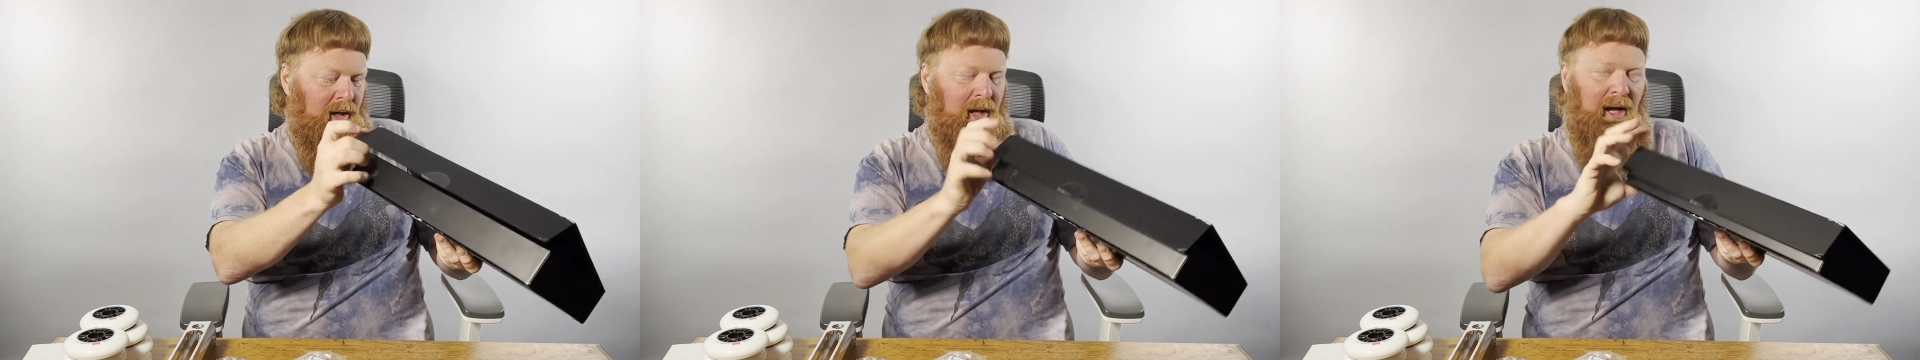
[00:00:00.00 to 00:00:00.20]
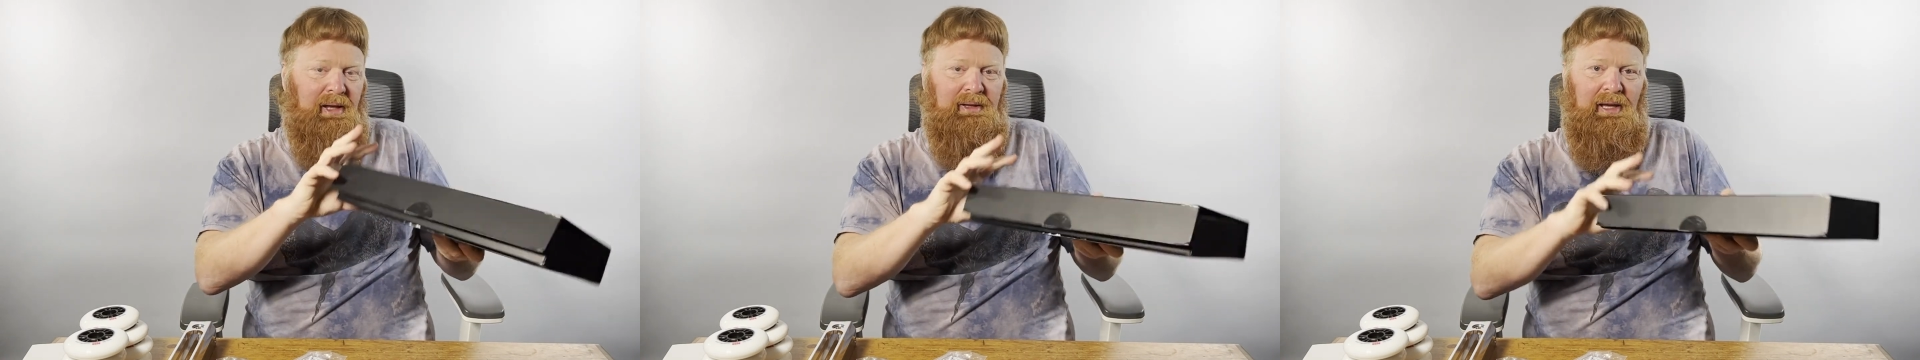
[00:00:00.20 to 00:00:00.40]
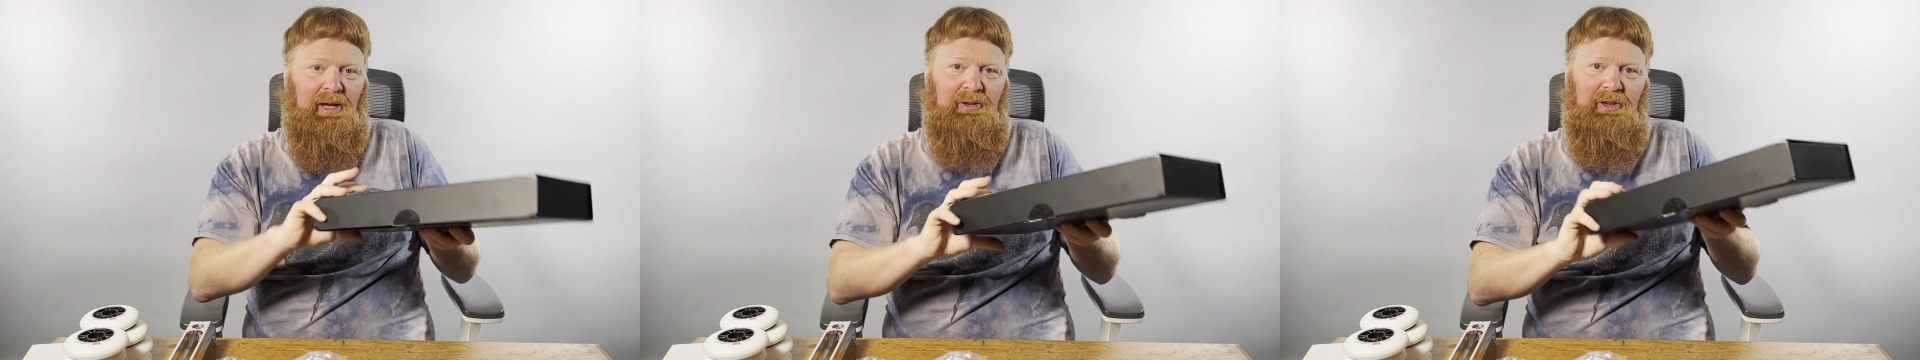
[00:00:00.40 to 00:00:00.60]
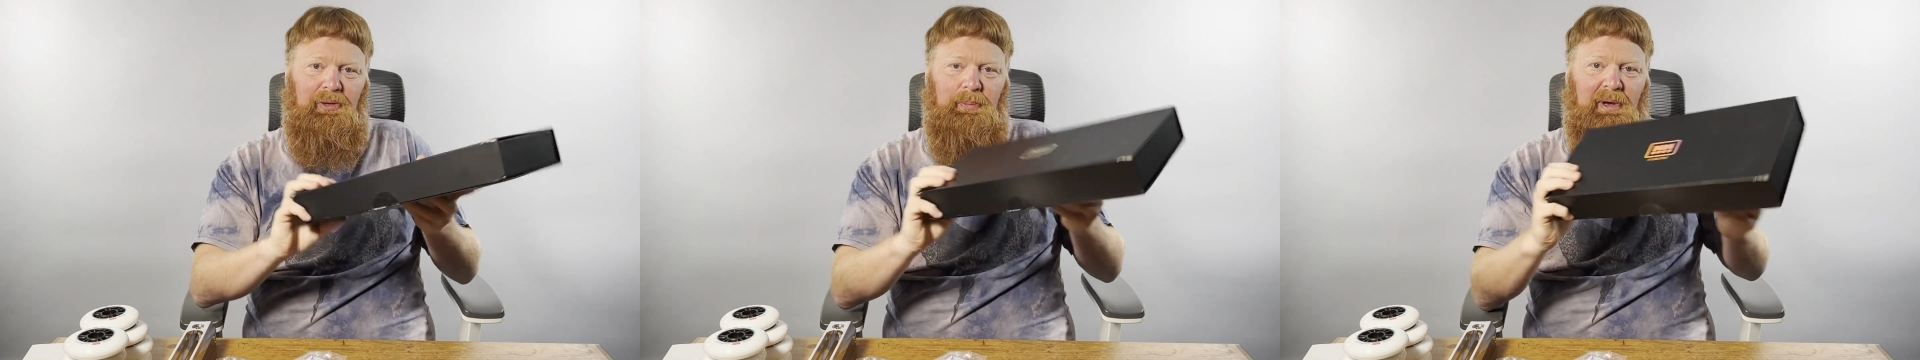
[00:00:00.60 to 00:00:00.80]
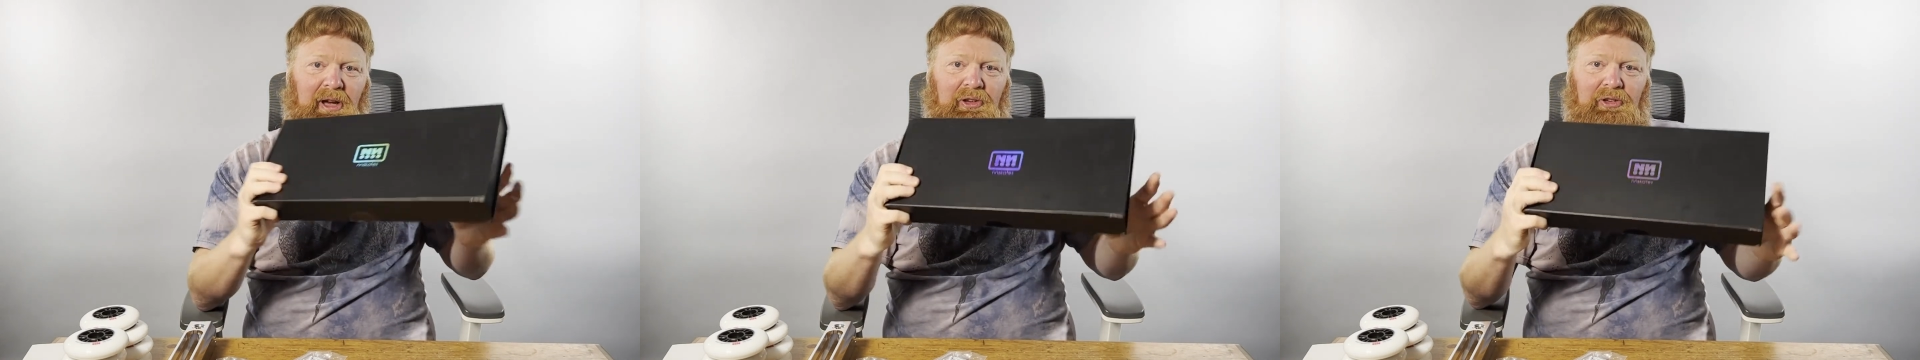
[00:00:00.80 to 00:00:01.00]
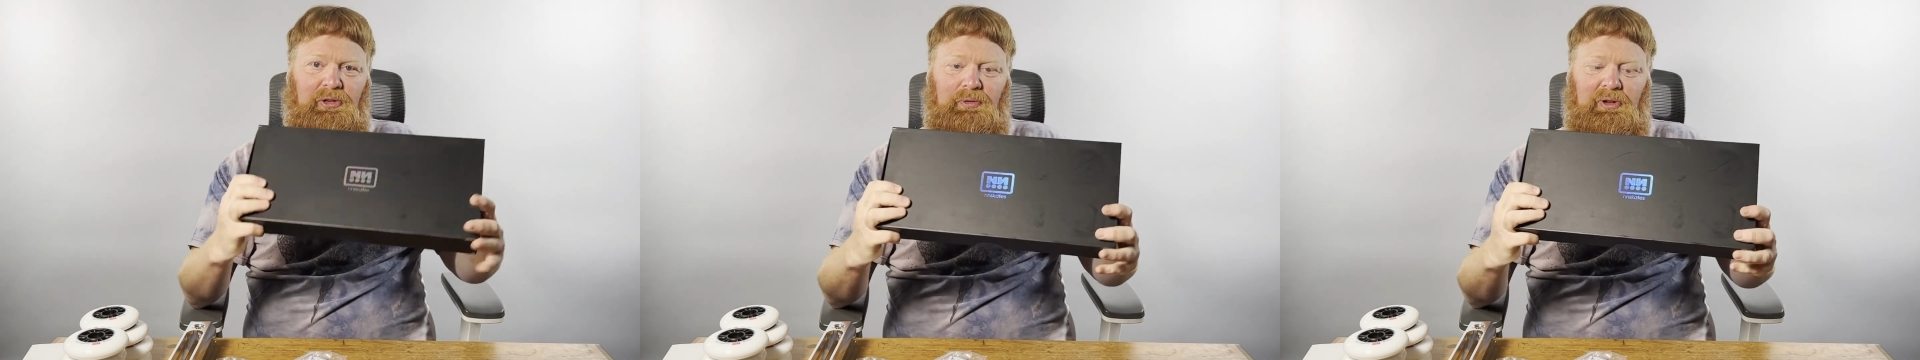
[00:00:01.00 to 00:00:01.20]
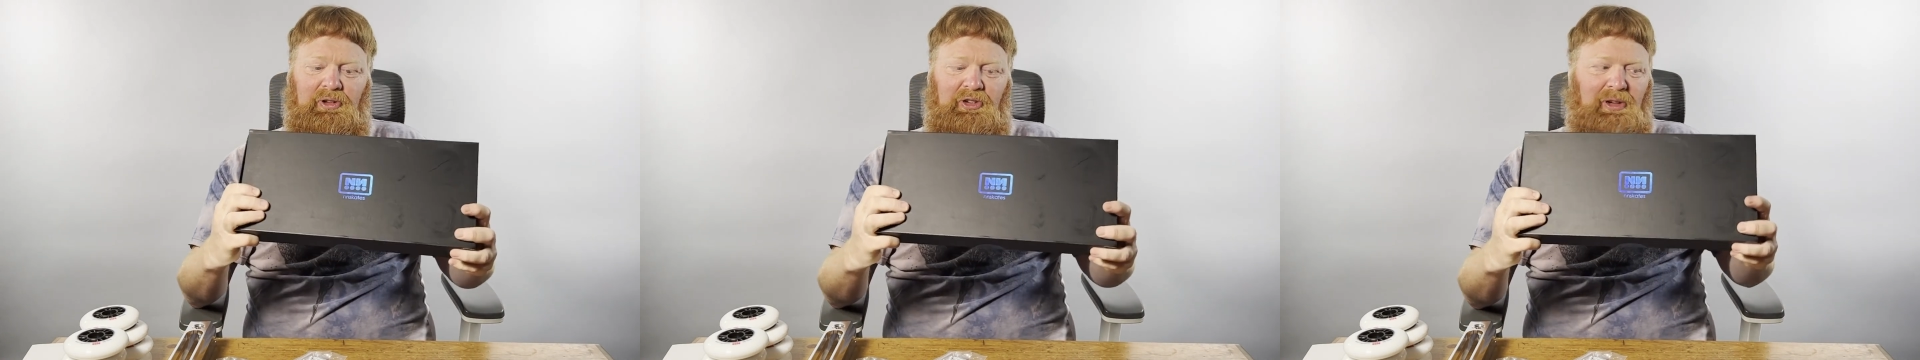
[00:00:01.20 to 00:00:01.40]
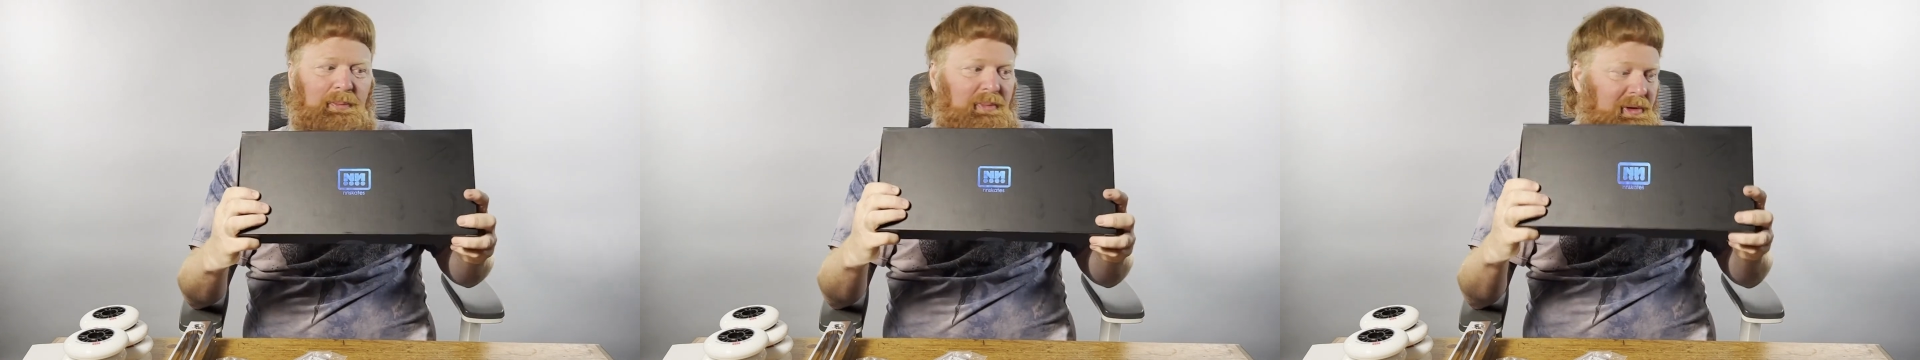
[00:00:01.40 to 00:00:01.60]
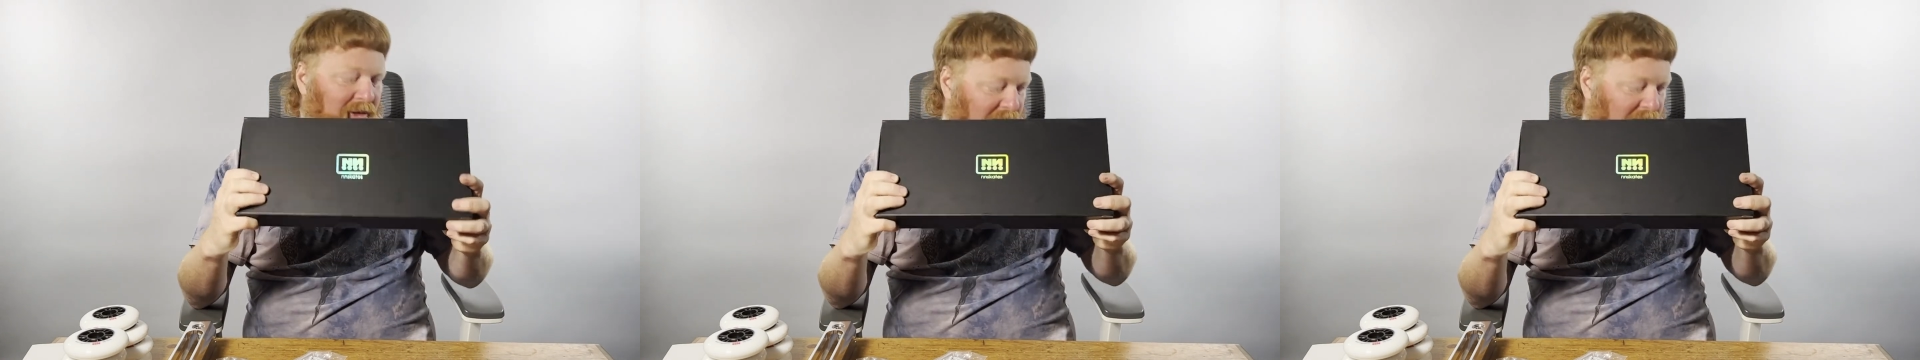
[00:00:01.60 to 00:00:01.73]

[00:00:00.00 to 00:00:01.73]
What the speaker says: I doubt these boxes are very cheap because